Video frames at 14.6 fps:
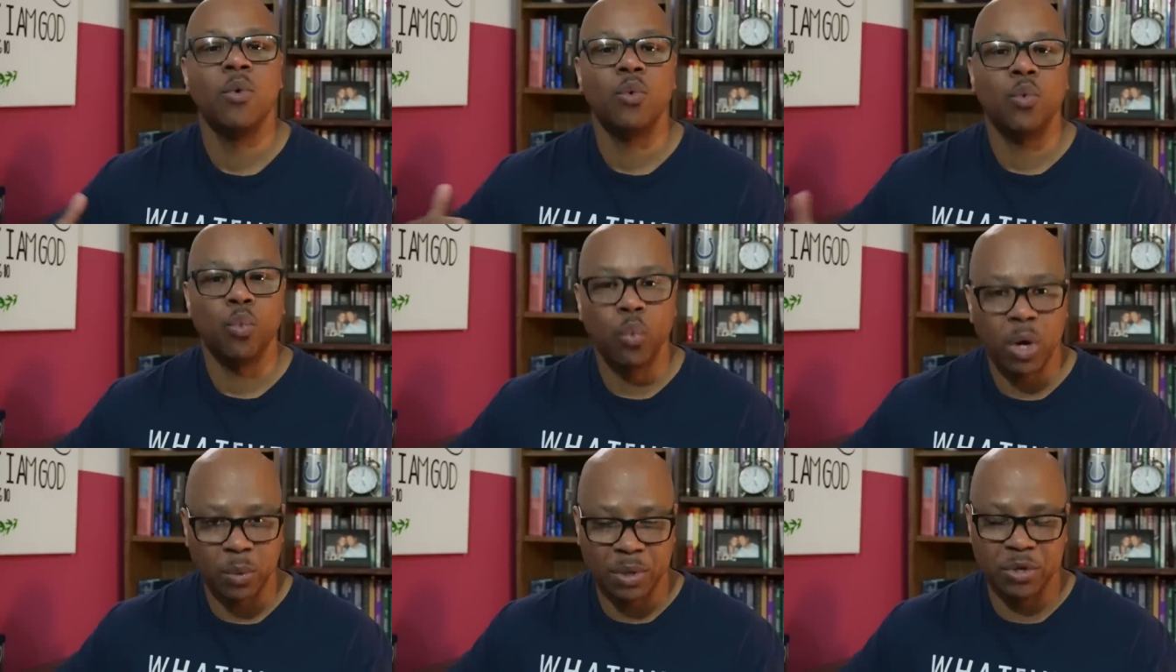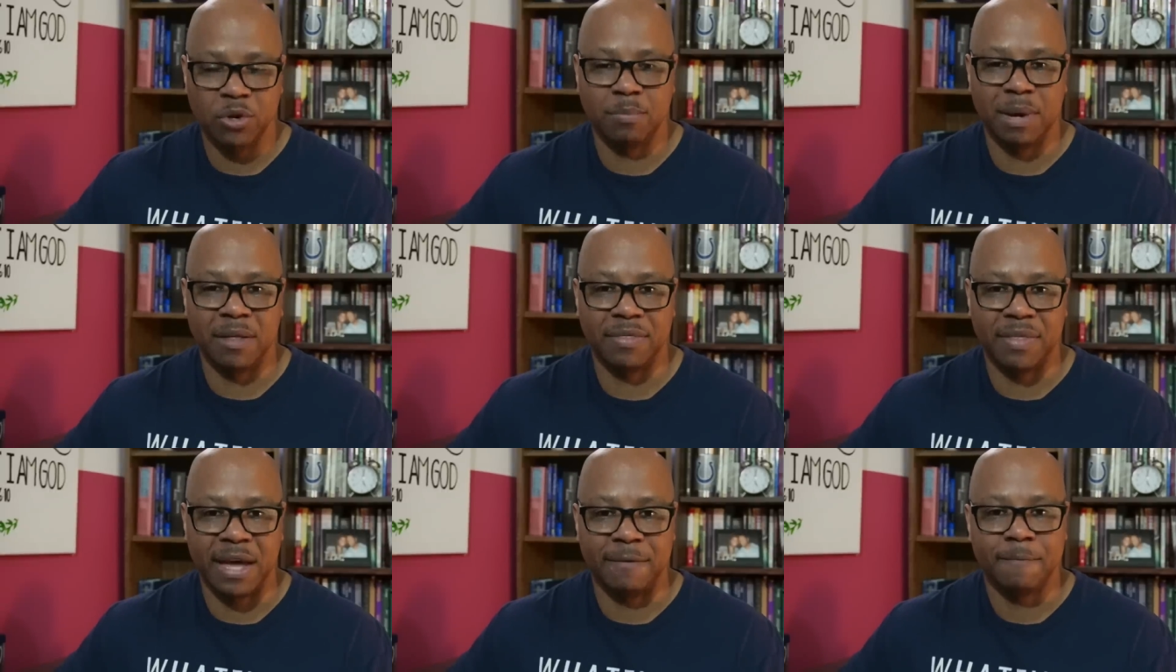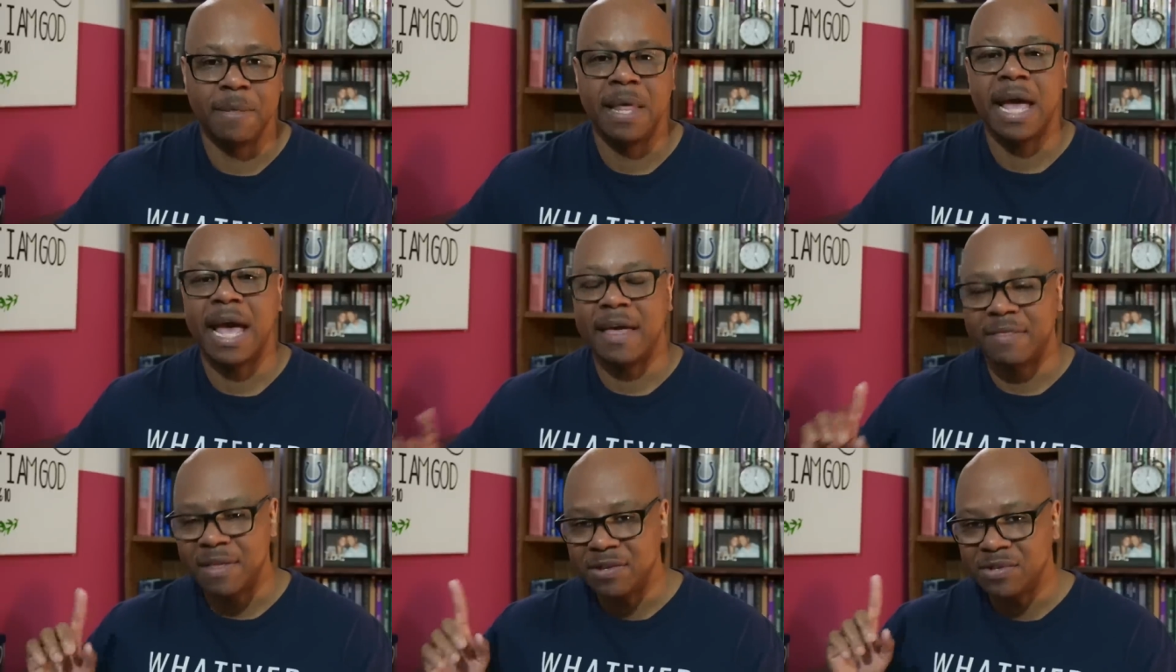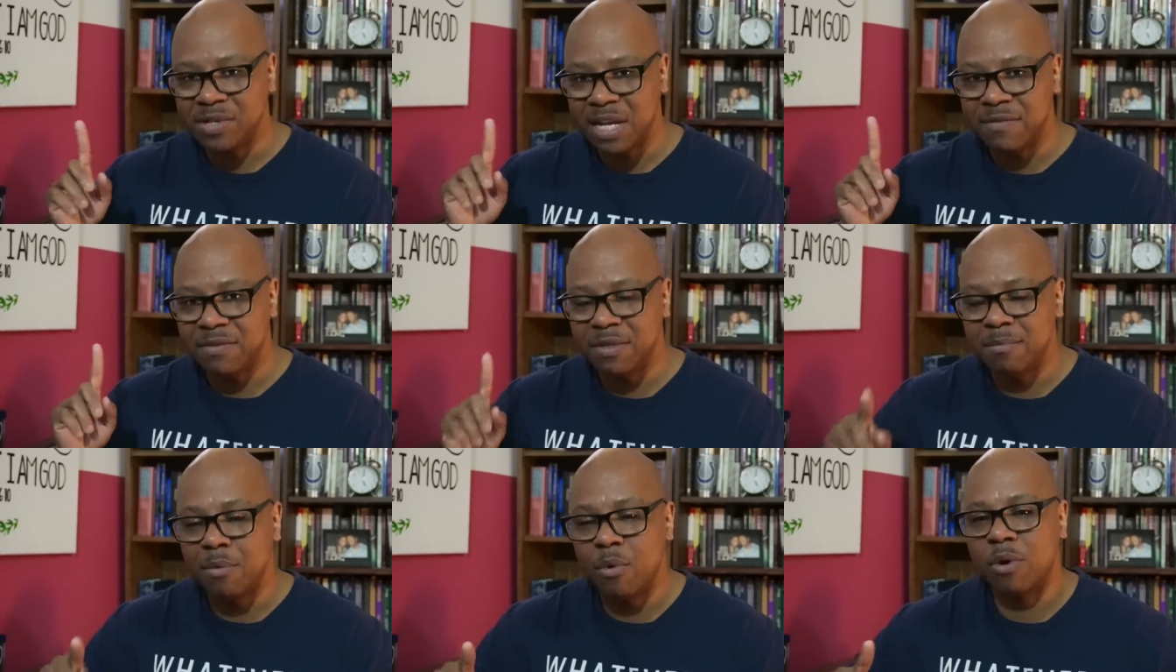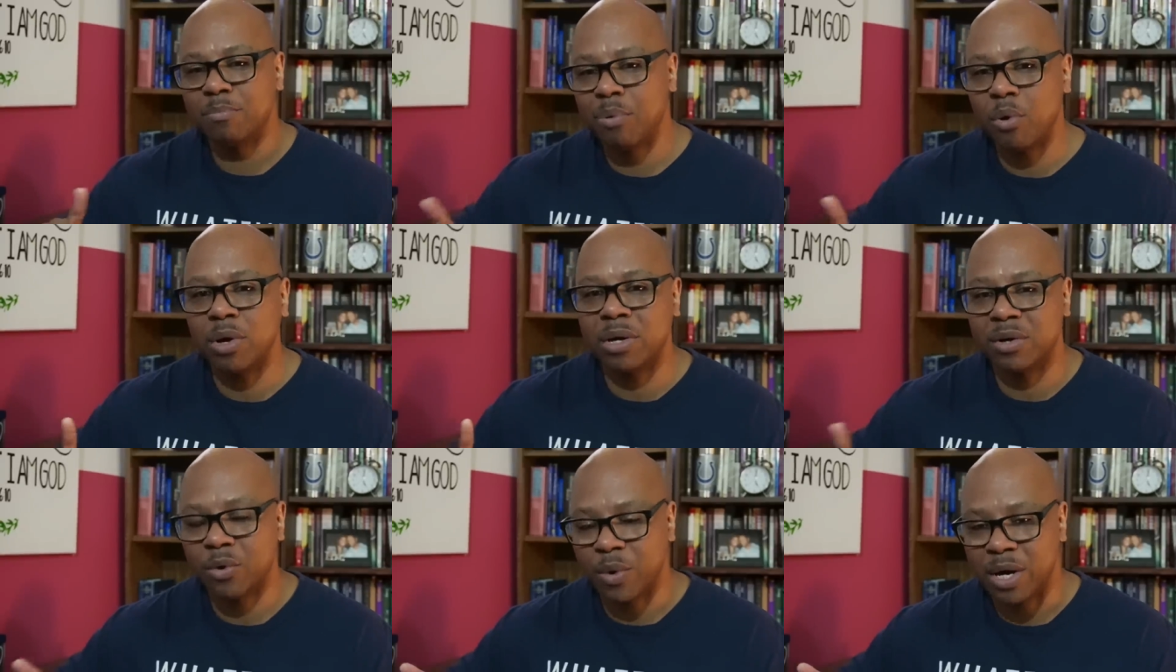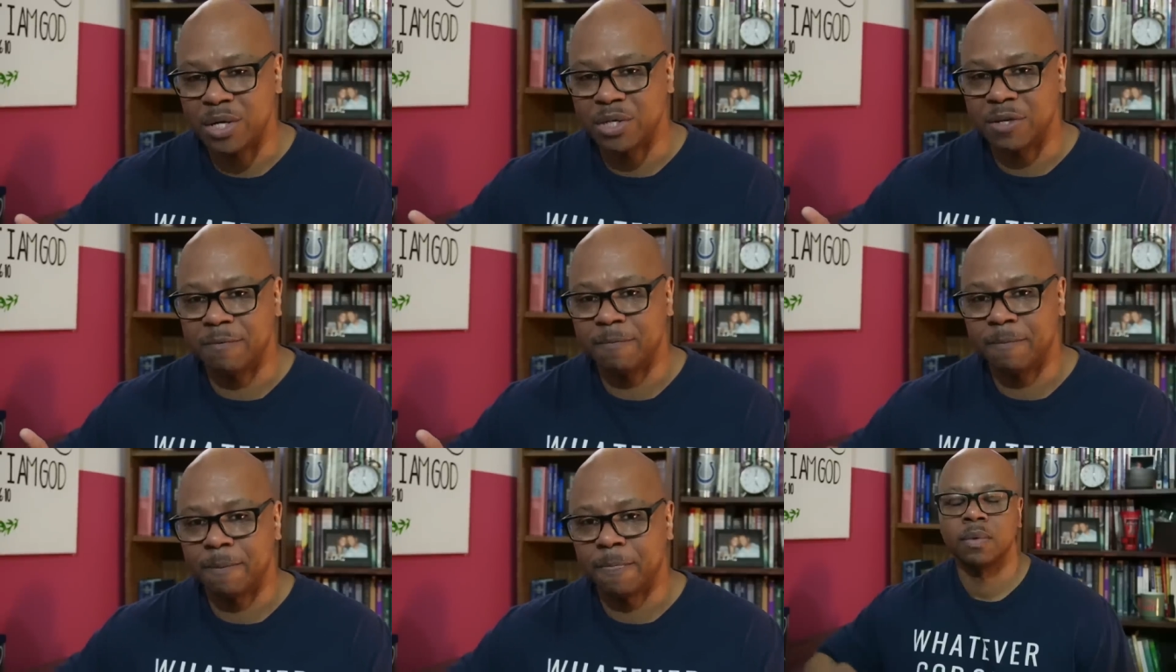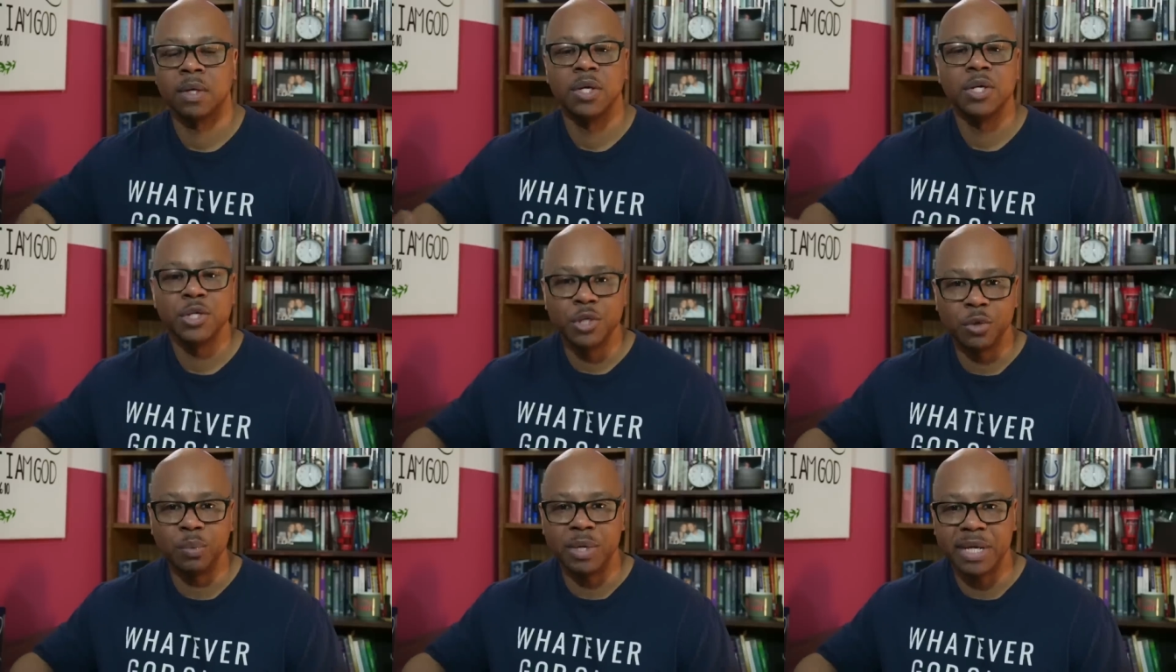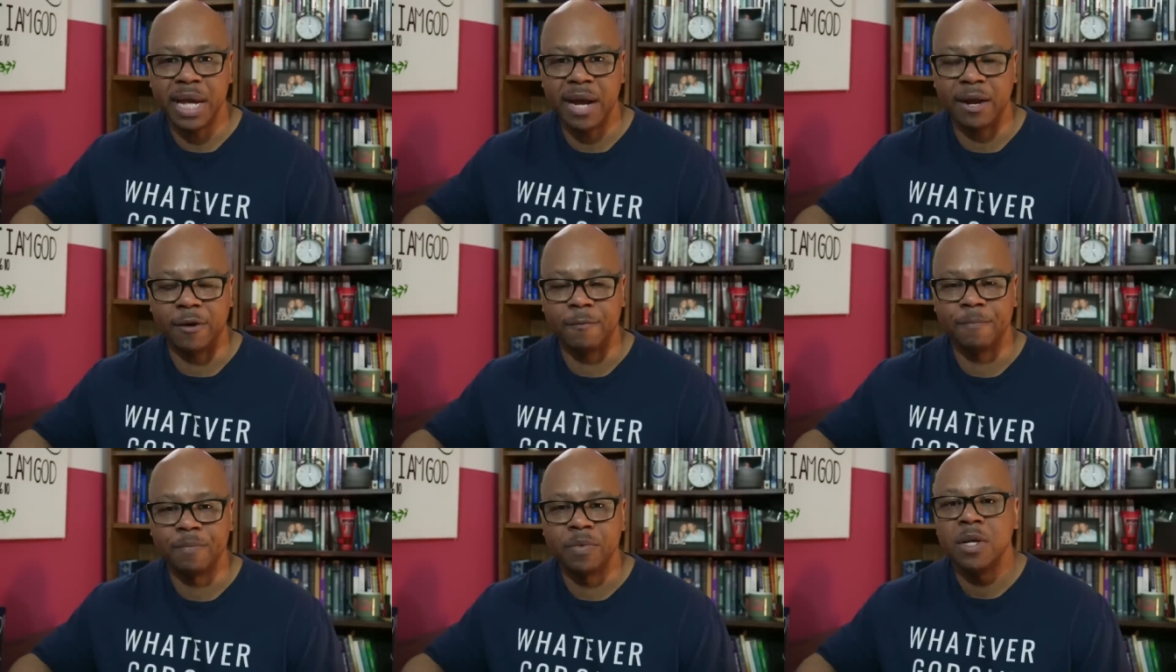What do we do about that? And this is even the more important question Should we care?